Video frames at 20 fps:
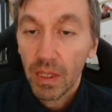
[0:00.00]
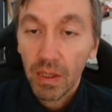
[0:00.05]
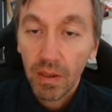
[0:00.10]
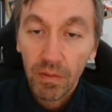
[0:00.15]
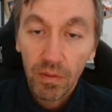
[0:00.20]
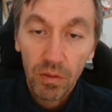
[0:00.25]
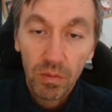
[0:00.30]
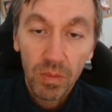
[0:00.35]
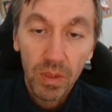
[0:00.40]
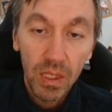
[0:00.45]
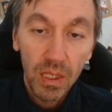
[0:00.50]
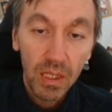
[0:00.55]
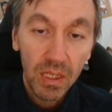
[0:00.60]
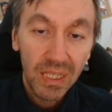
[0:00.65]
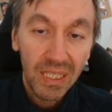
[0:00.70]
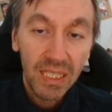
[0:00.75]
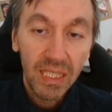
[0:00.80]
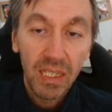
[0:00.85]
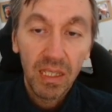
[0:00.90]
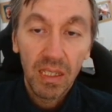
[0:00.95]
from the
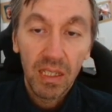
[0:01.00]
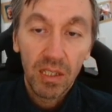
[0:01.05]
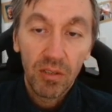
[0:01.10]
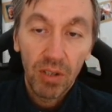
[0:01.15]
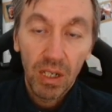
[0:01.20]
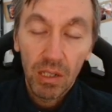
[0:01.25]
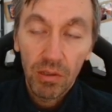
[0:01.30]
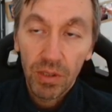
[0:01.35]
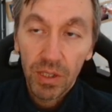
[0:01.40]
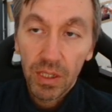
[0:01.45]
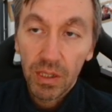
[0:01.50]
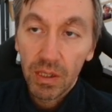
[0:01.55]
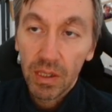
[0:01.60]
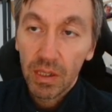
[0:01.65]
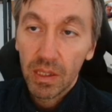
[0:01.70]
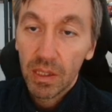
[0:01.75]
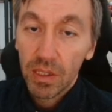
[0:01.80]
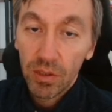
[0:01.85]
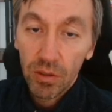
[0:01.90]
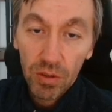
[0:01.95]
Sicilian
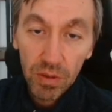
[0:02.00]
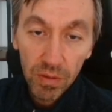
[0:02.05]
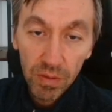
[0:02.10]
rouser sort